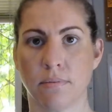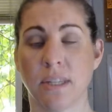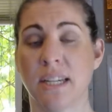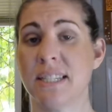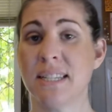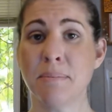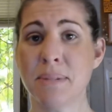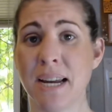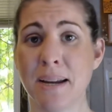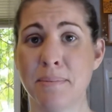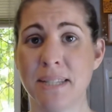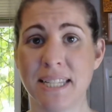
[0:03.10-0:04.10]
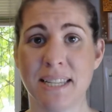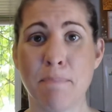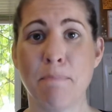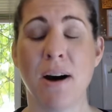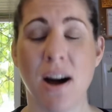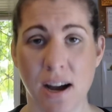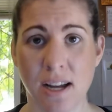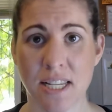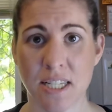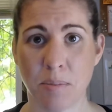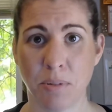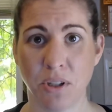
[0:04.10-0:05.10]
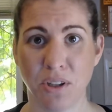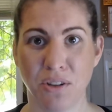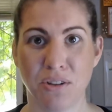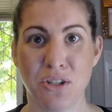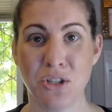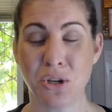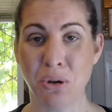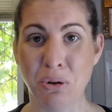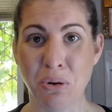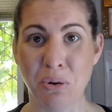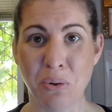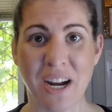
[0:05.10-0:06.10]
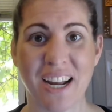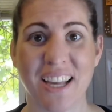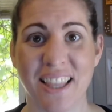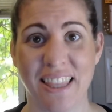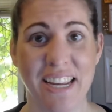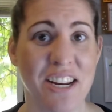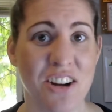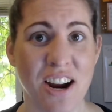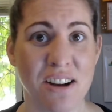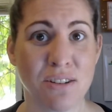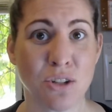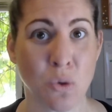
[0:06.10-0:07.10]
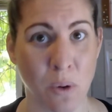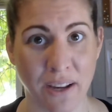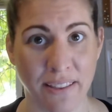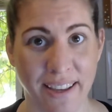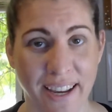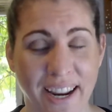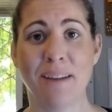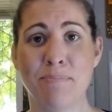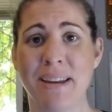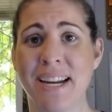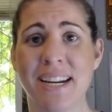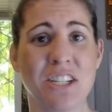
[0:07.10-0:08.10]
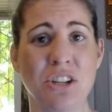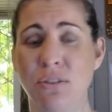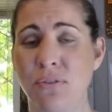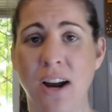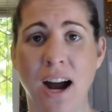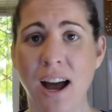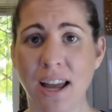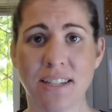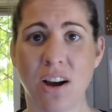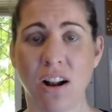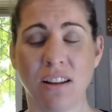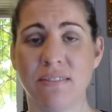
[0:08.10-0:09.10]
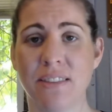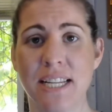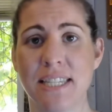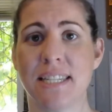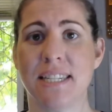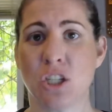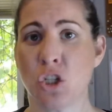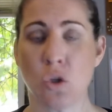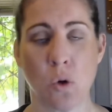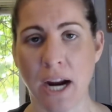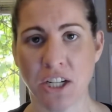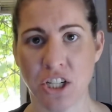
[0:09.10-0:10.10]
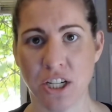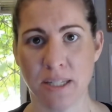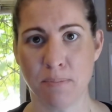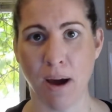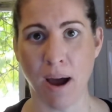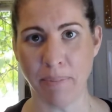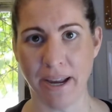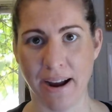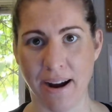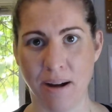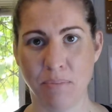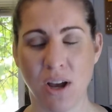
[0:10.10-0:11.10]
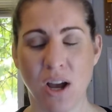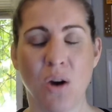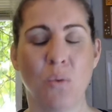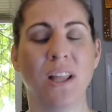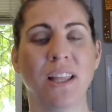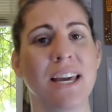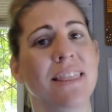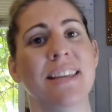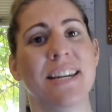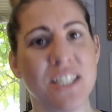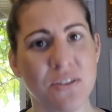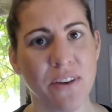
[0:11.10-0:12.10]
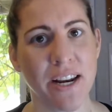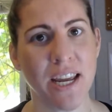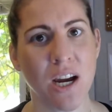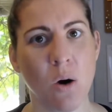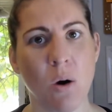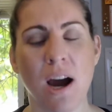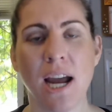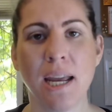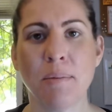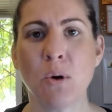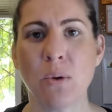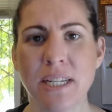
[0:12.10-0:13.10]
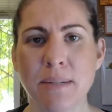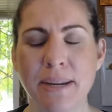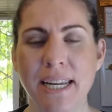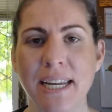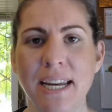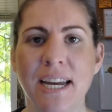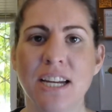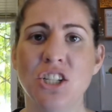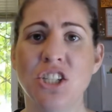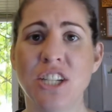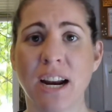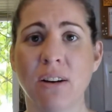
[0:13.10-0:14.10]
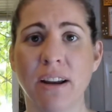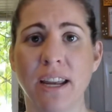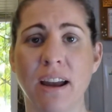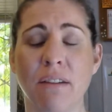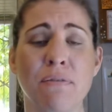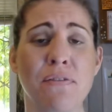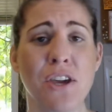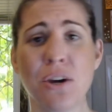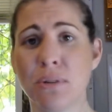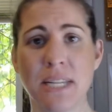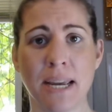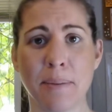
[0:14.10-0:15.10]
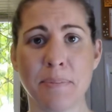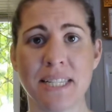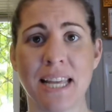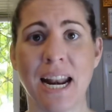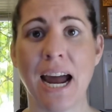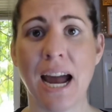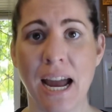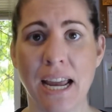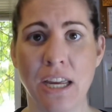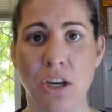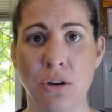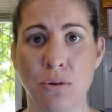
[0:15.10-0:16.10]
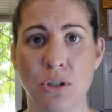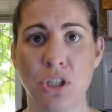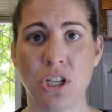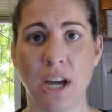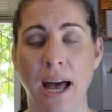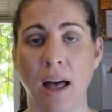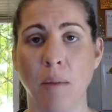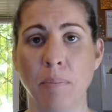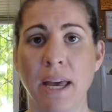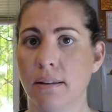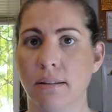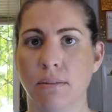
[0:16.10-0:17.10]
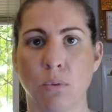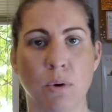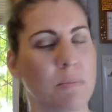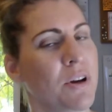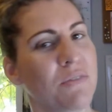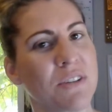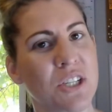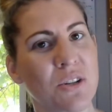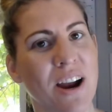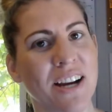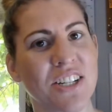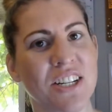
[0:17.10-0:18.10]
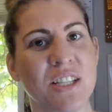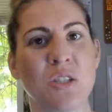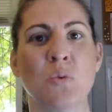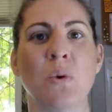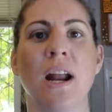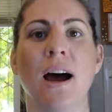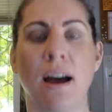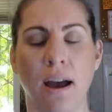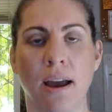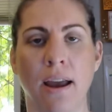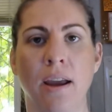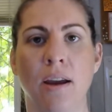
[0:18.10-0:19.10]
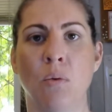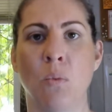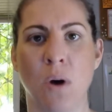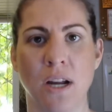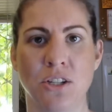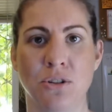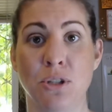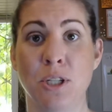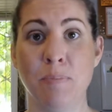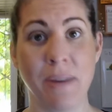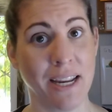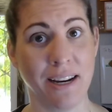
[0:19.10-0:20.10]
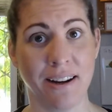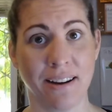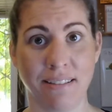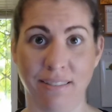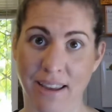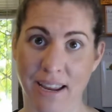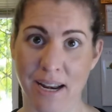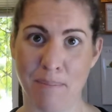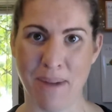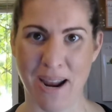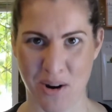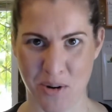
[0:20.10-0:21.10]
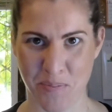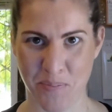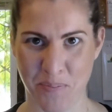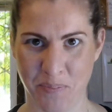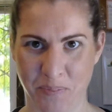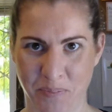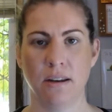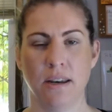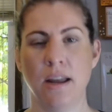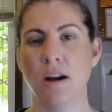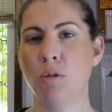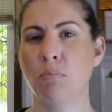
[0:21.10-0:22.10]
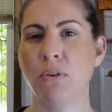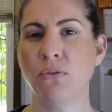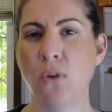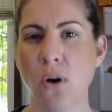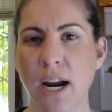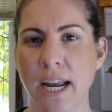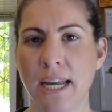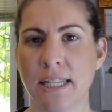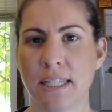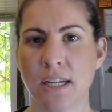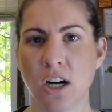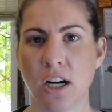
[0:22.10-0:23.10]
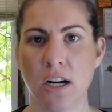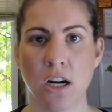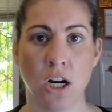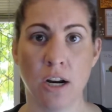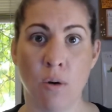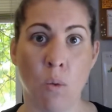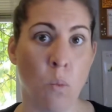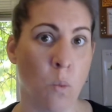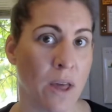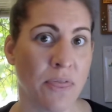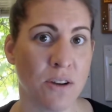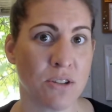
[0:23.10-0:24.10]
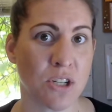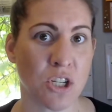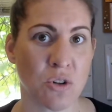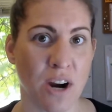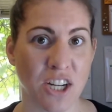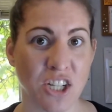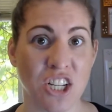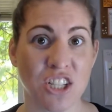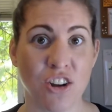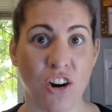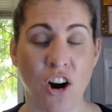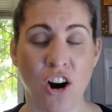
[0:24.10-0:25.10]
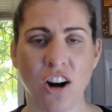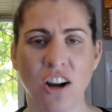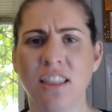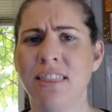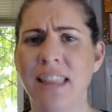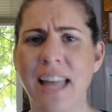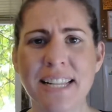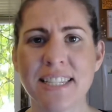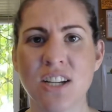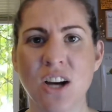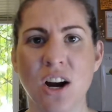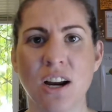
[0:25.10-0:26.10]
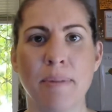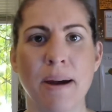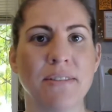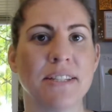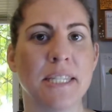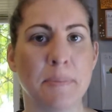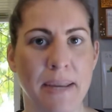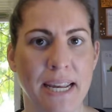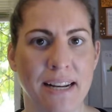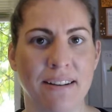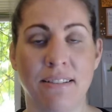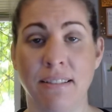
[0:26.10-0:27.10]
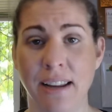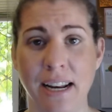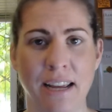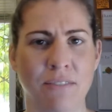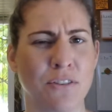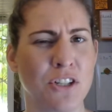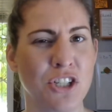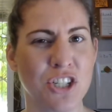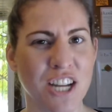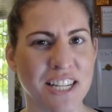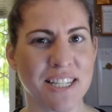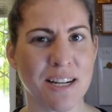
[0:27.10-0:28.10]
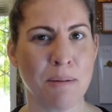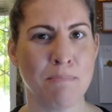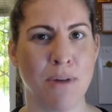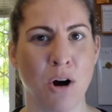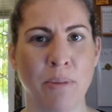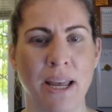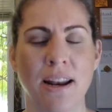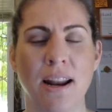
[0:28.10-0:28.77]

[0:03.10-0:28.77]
Sometimes it's impossible to clean your house quickly because you've got all of these distractions popping up. Well, in this video, I am going to be sharing a few tips that I use to help remove distractions when I want to speed clean my home. Now, before I get started on what those distractions are, let's talk about speed cleaning for just a moment.